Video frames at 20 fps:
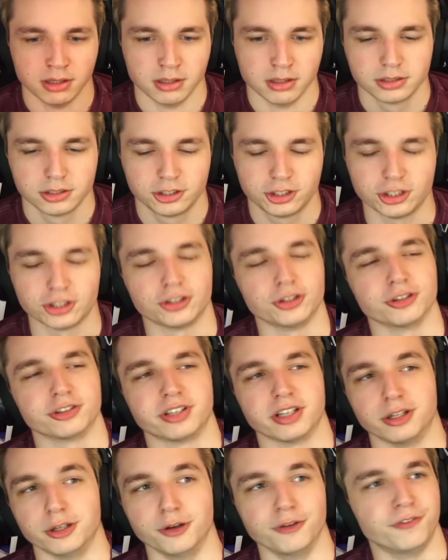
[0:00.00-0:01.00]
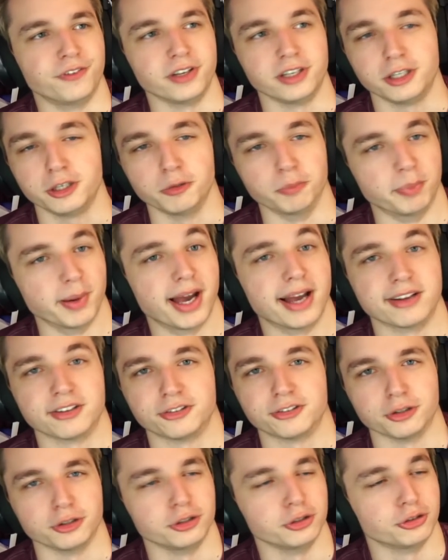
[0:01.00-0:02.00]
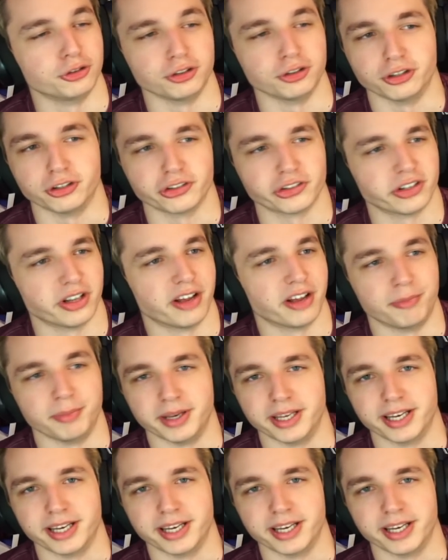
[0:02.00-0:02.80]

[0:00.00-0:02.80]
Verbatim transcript: She just looks at Luffy, you bastard. You should have just left me in